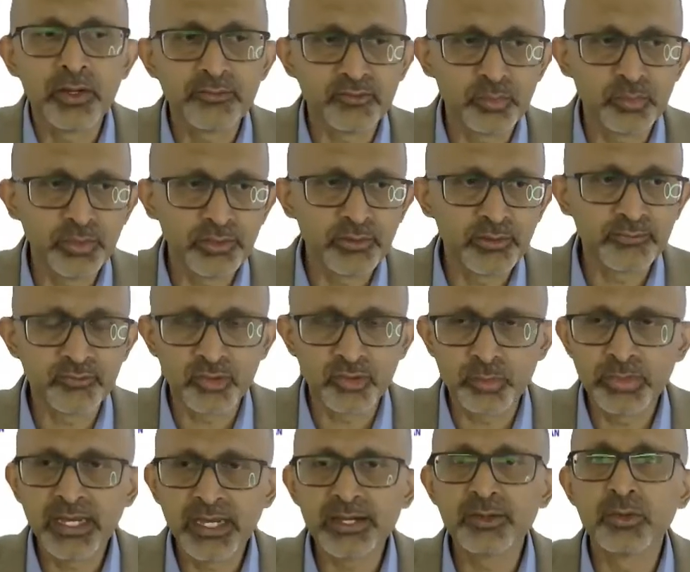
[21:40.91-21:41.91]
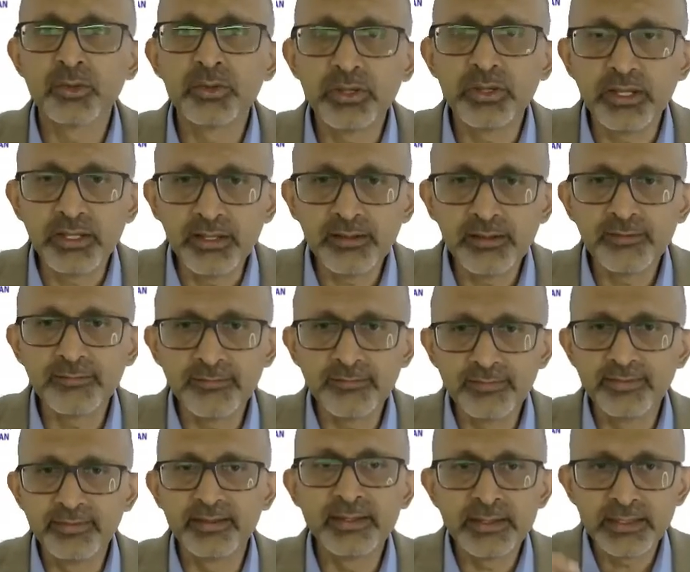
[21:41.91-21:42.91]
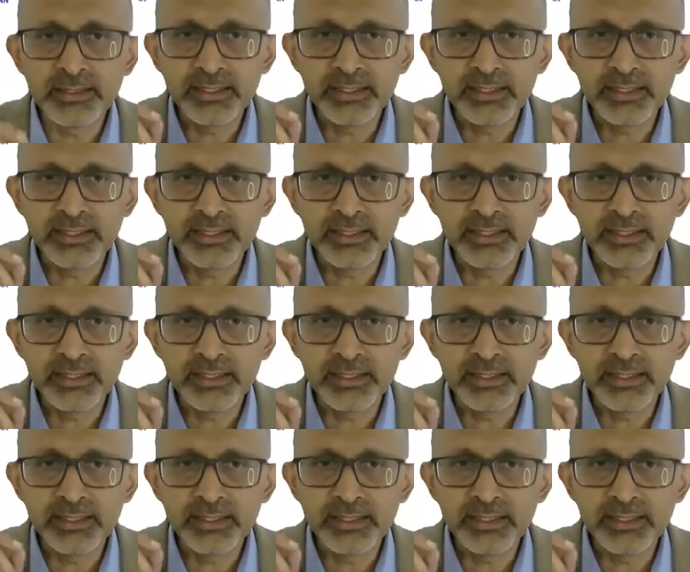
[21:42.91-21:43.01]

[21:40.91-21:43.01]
because tobacco is the